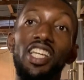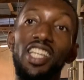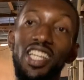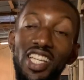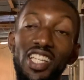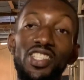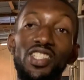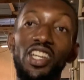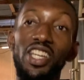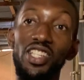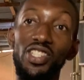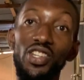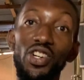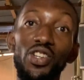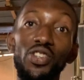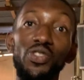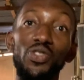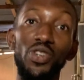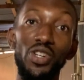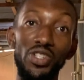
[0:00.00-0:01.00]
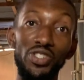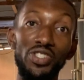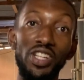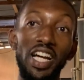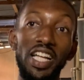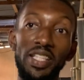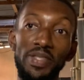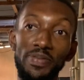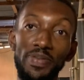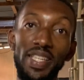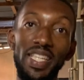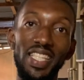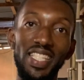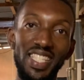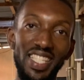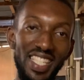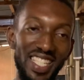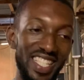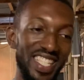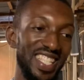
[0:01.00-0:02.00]
It's on contract base.
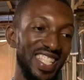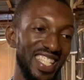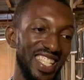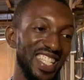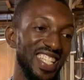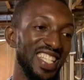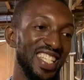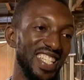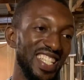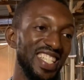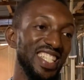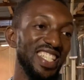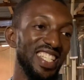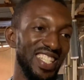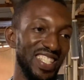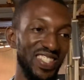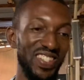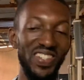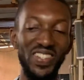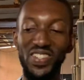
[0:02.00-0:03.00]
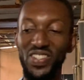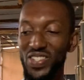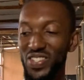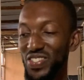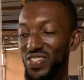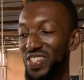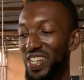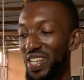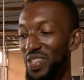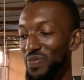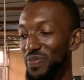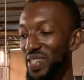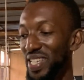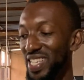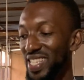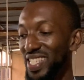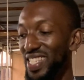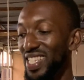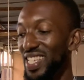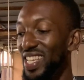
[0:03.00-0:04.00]
It's on contract base.
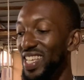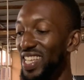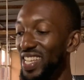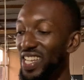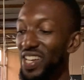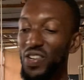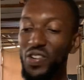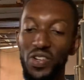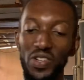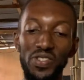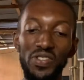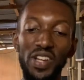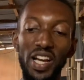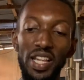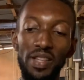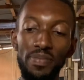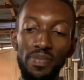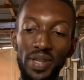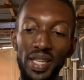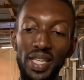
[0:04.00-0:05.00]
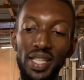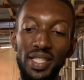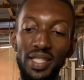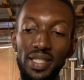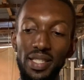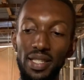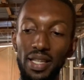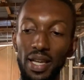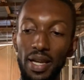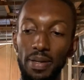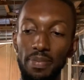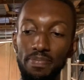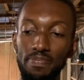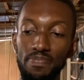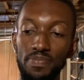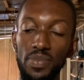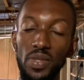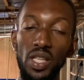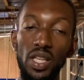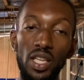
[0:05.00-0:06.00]
The contract base,
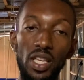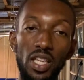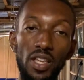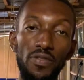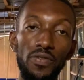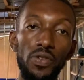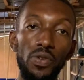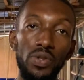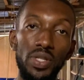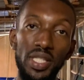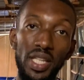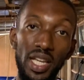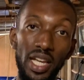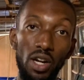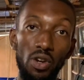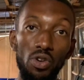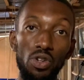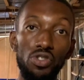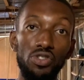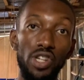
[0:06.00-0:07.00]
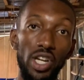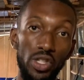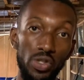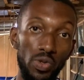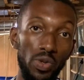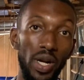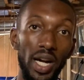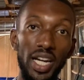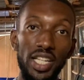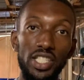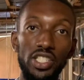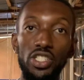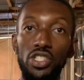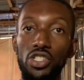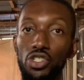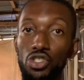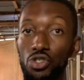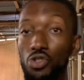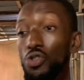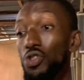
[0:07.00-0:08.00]
if you take a contract to hatch,
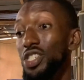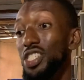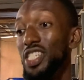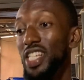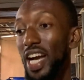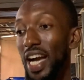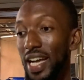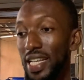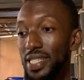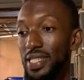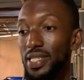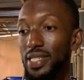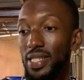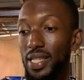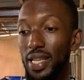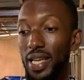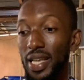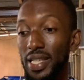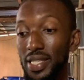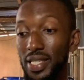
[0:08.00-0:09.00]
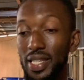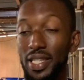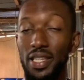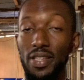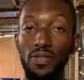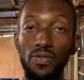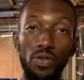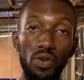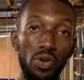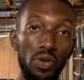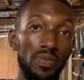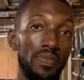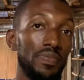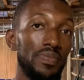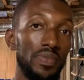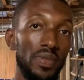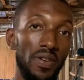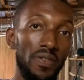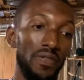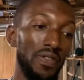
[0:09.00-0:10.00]
you don't charge a CD for
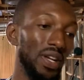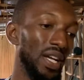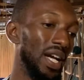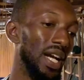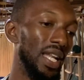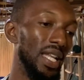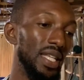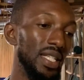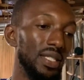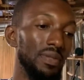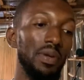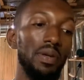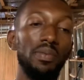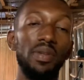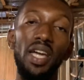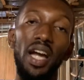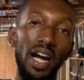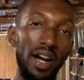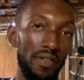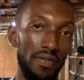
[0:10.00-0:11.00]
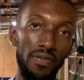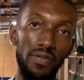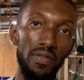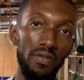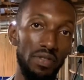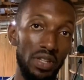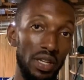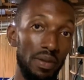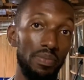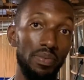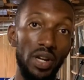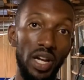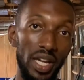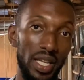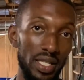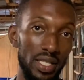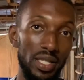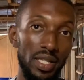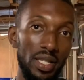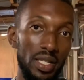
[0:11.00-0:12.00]
fingerlings, maybe half the
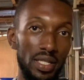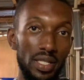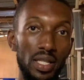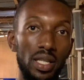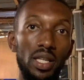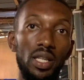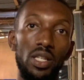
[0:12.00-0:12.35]
price. Yes.